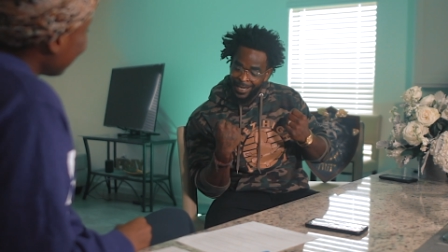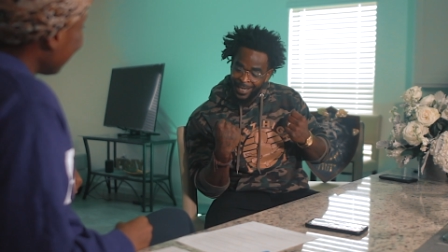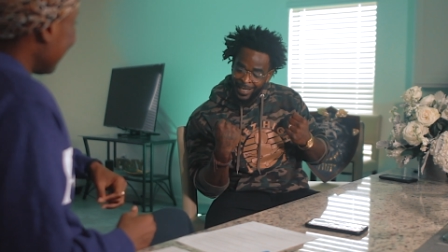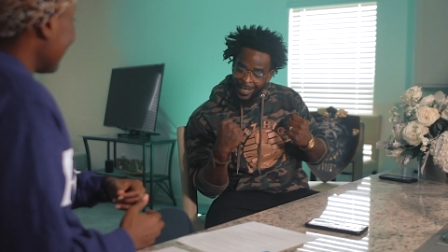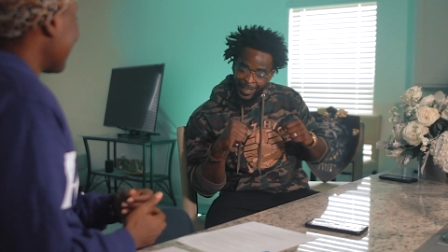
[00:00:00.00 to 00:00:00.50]
I got
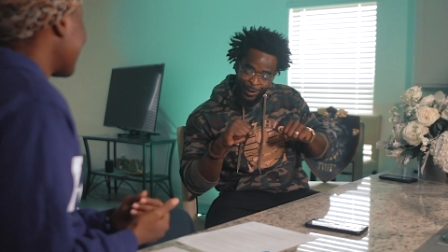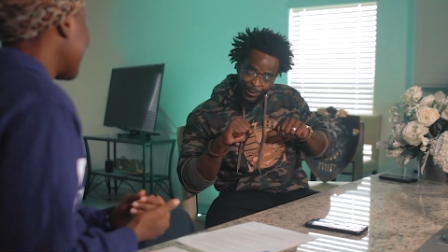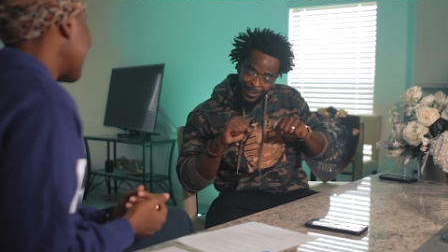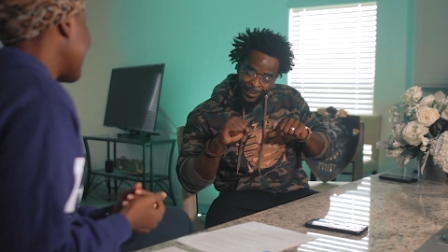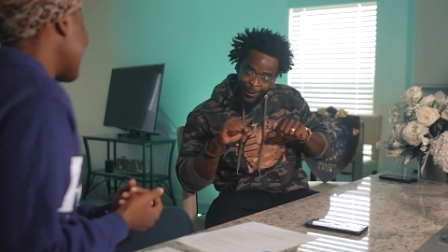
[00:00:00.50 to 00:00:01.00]
I got I got
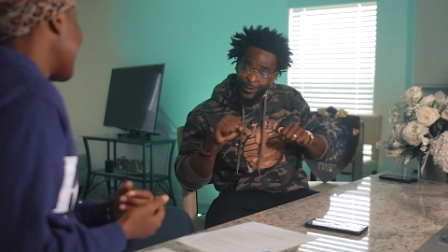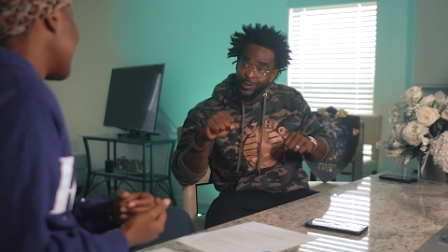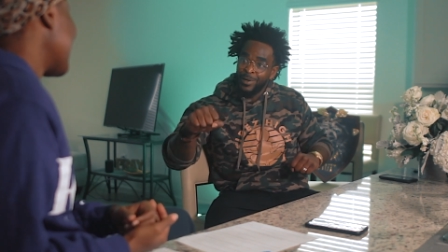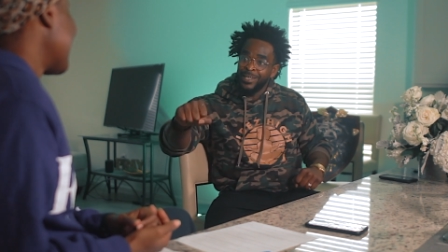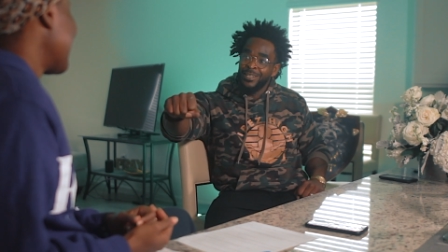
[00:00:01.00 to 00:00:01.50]
all these
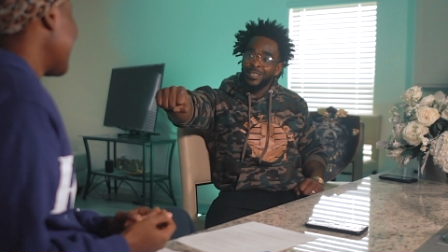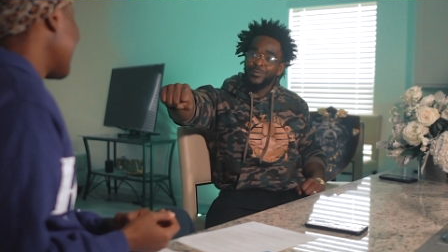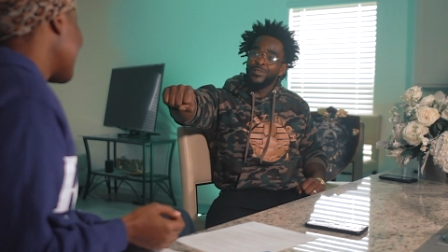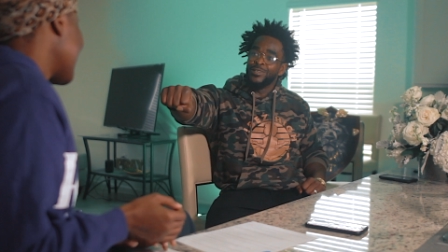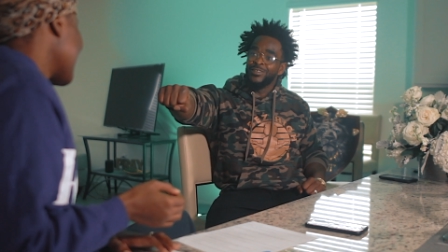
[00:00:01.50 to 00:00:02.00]
scars on my
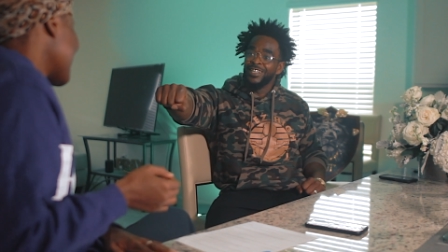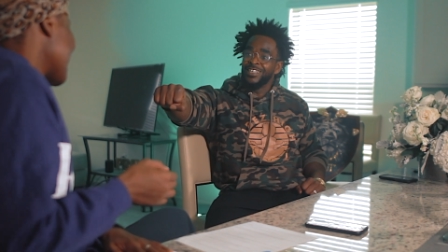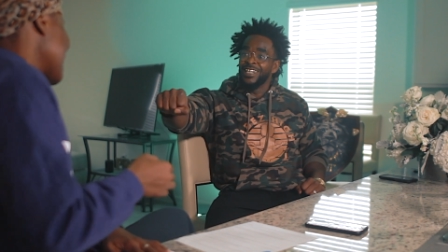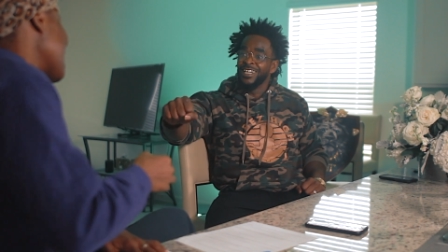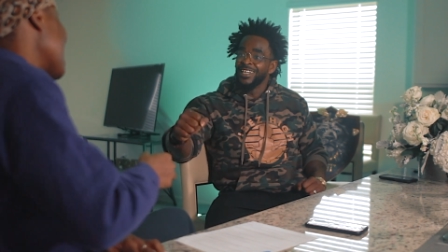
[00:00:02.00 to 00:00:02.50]
knuckles for a reason.